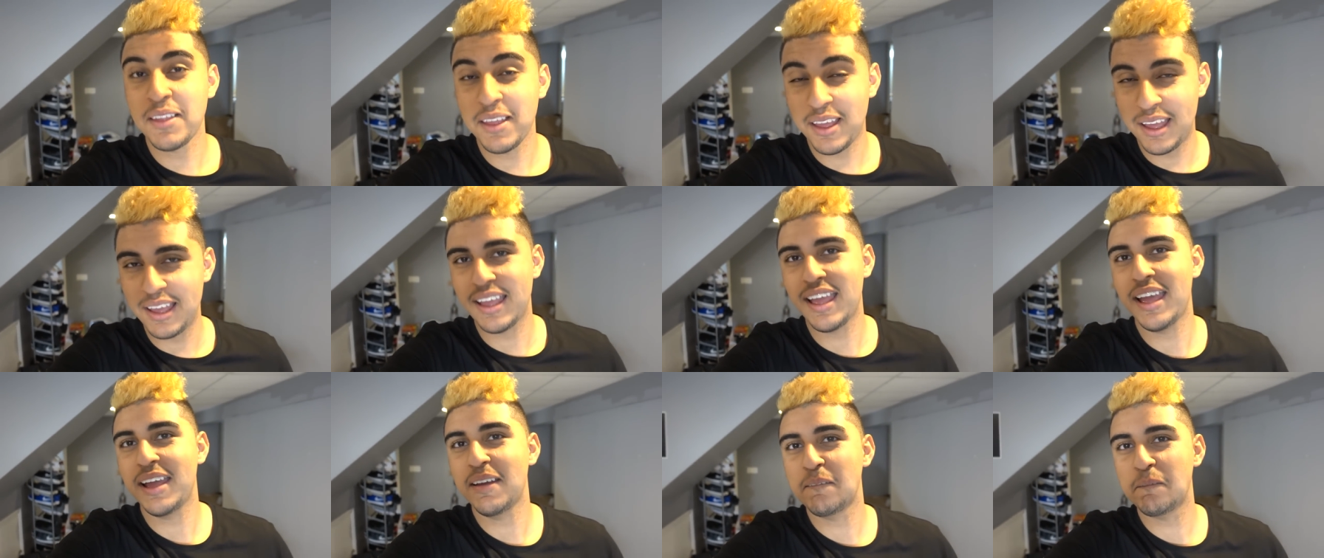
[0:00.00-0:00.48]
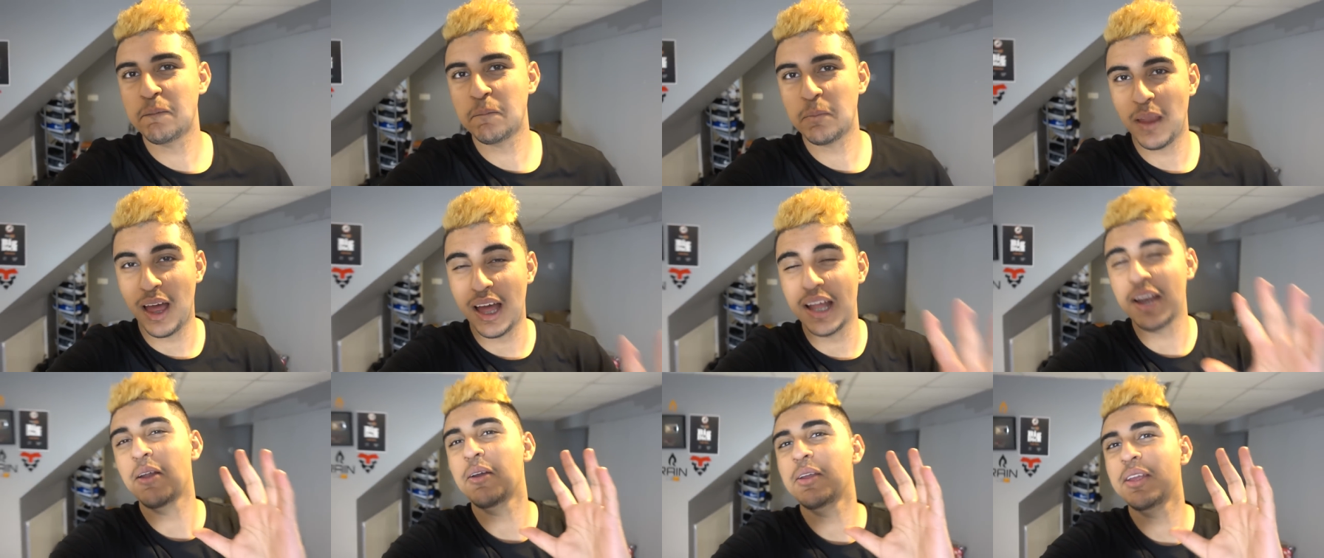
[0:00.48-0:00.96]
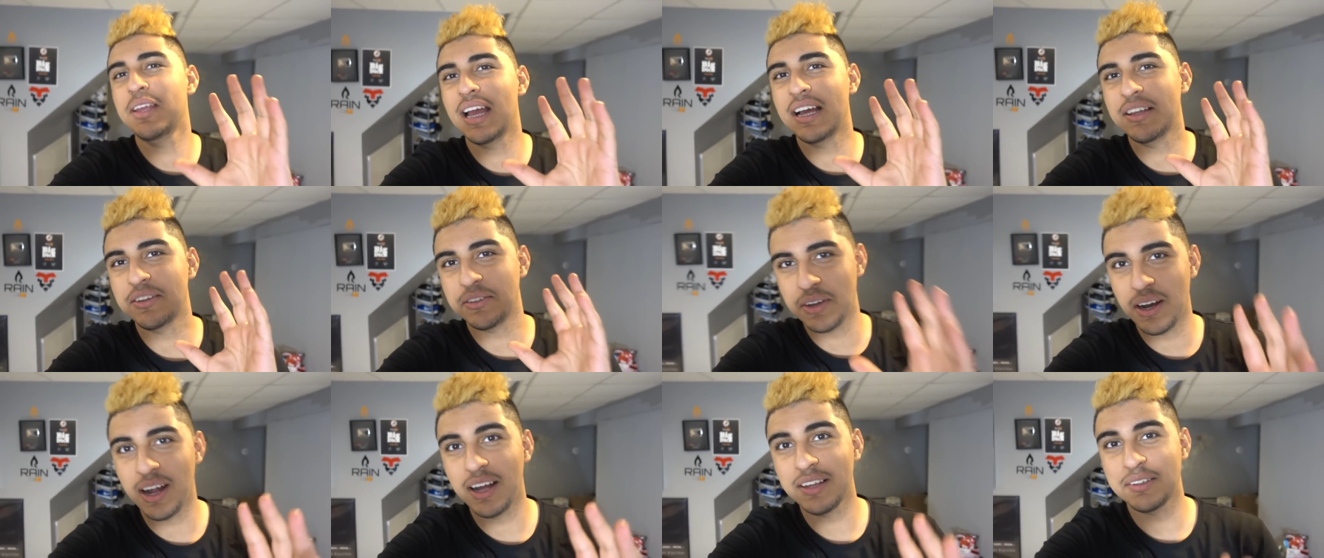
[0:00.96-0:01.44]
Okay. I know you
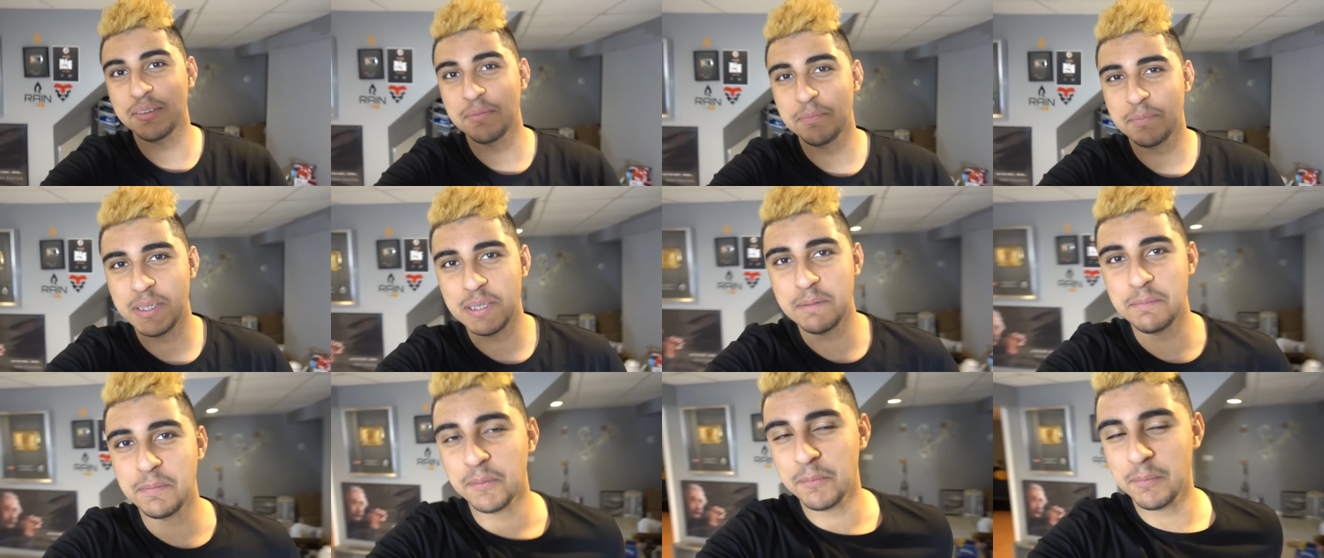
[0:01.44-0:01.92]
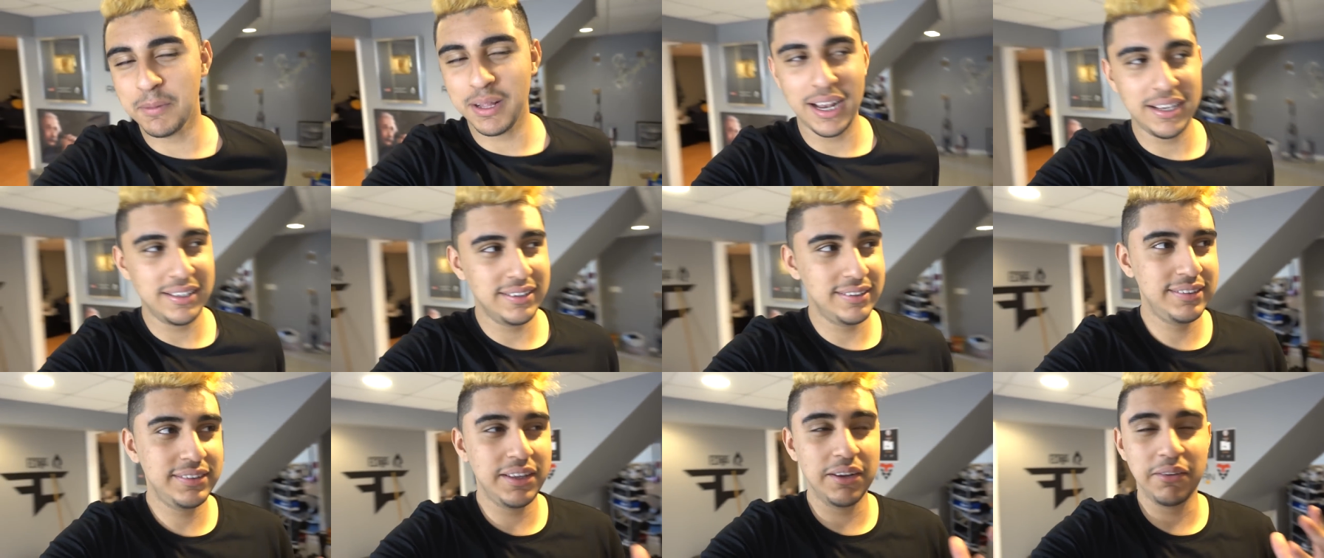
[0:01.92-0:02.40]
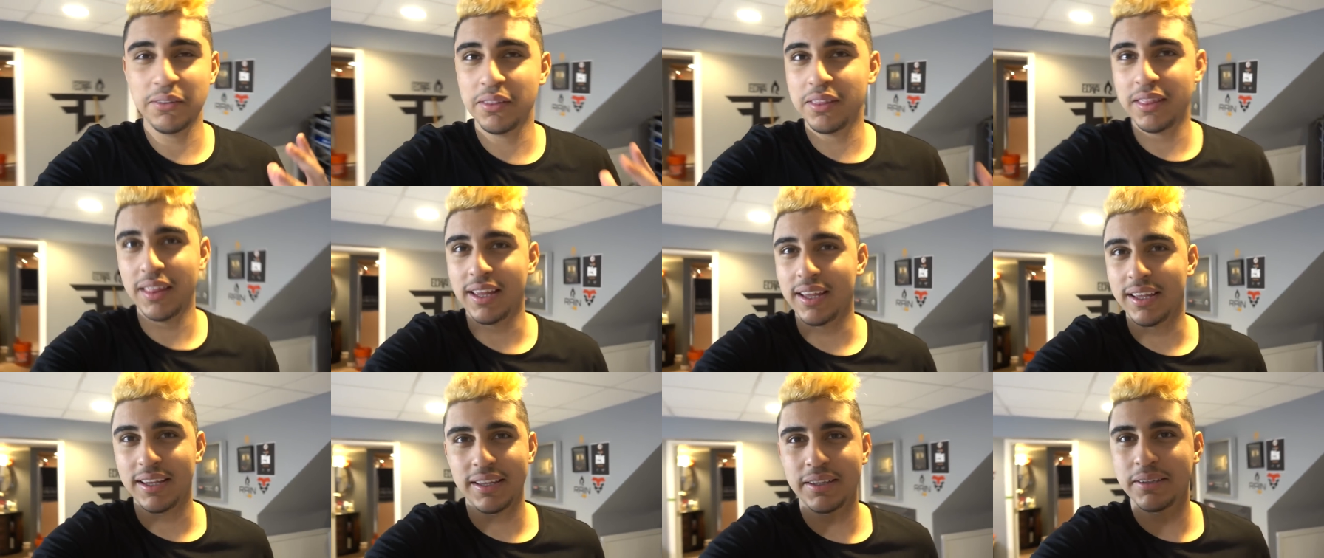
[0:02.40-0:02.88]
guys are awesome people, but I just don't
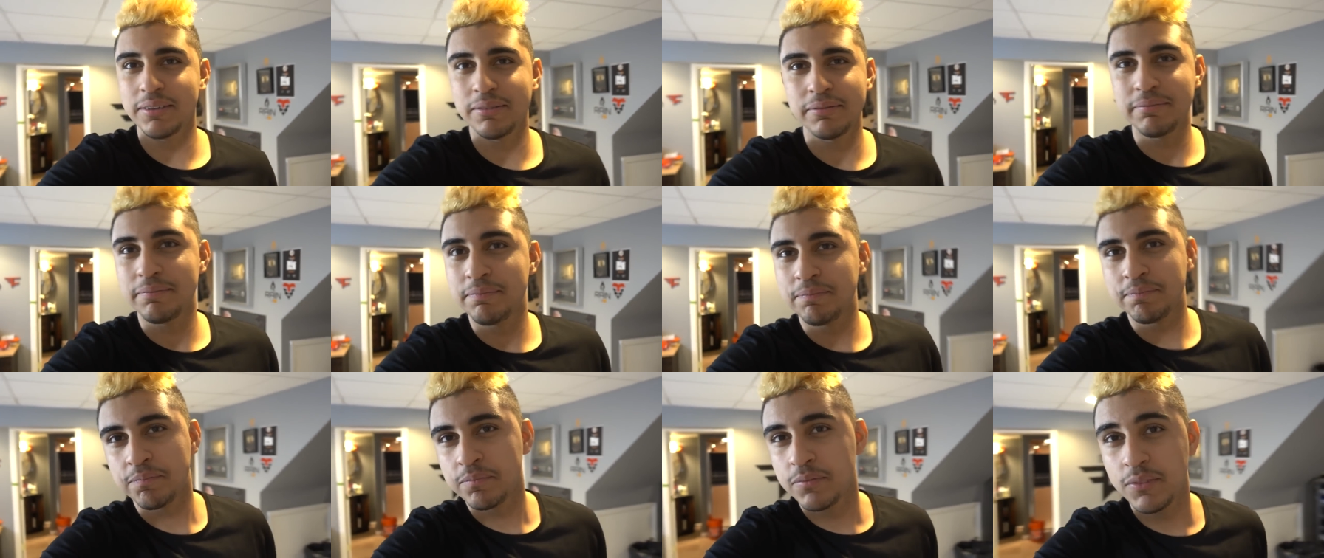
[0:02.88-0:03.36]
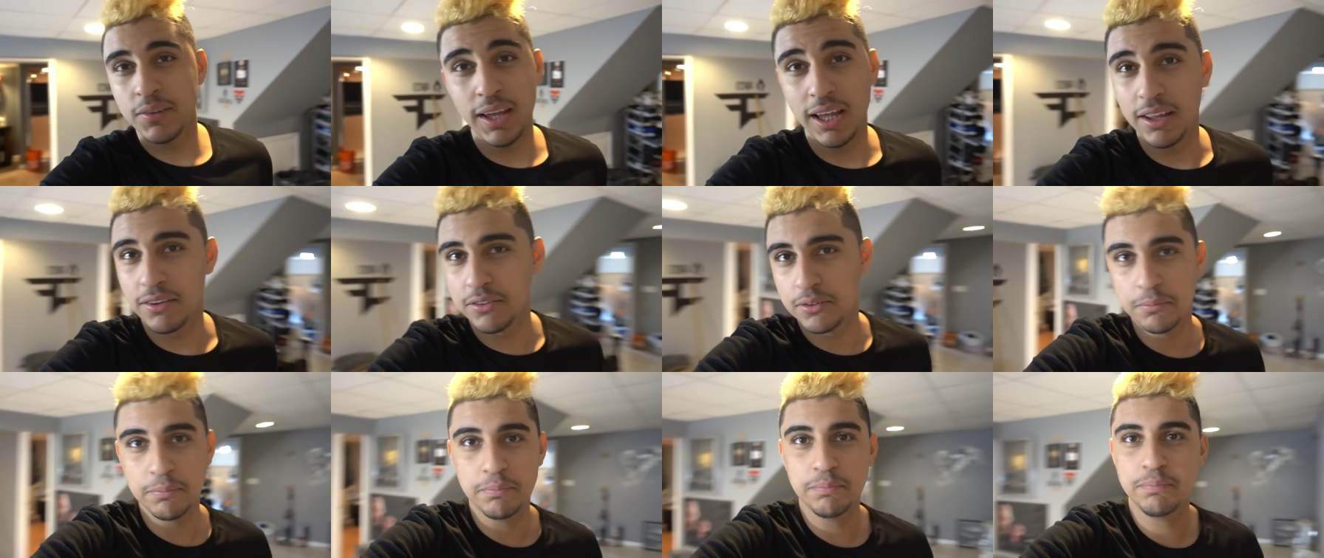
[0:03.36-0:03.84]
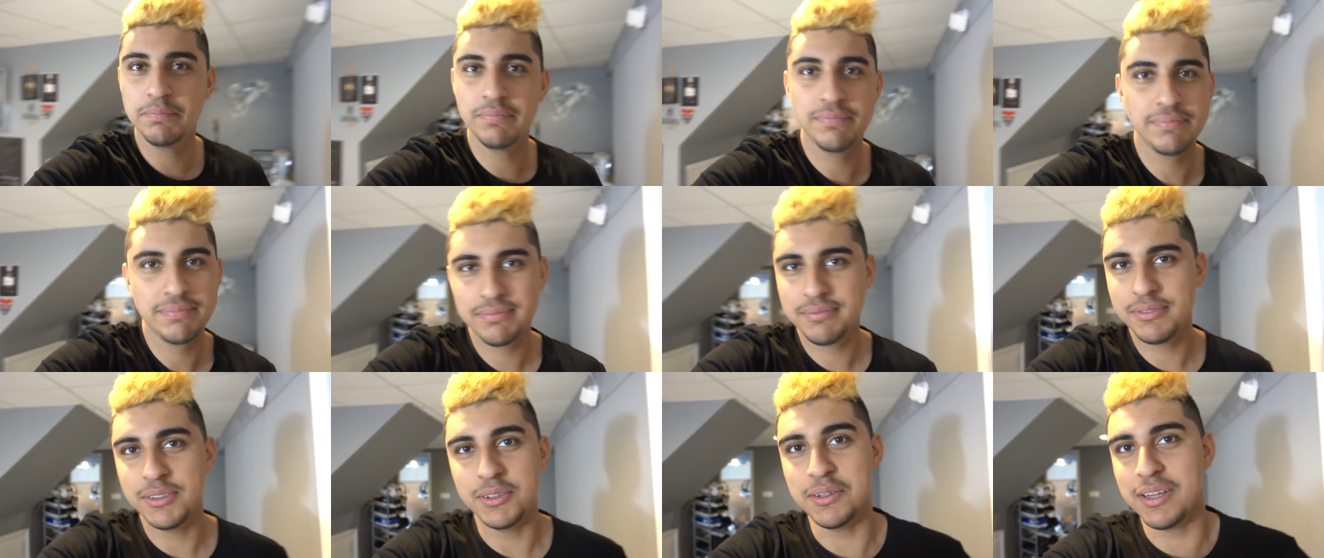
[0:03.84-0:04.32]
think. Yes.
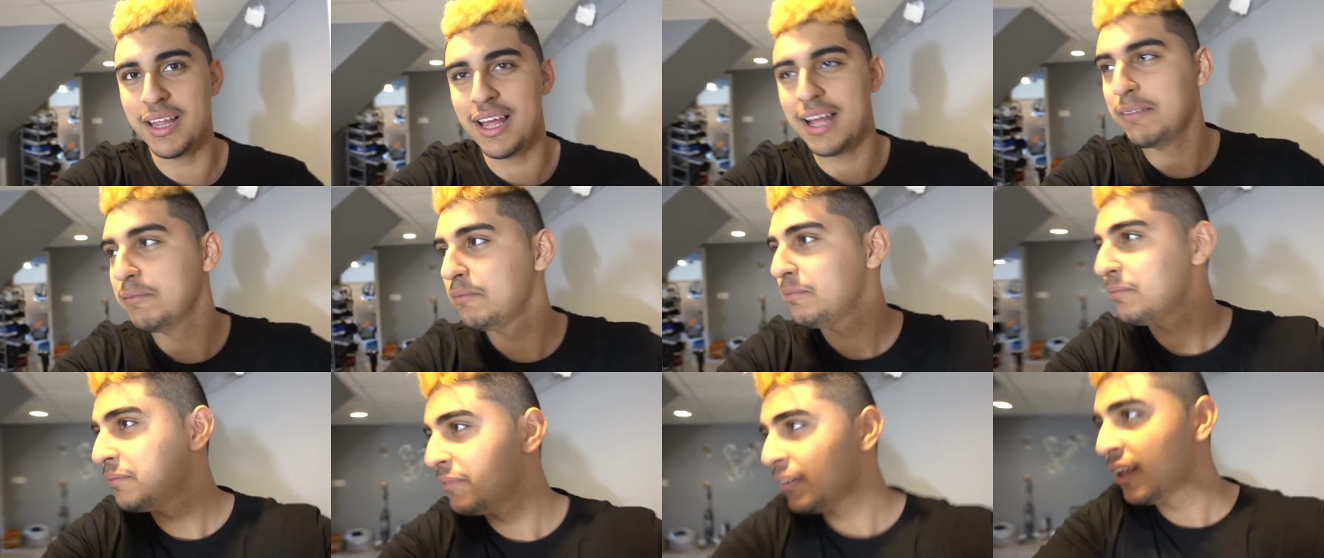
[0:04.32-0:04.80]
Do that.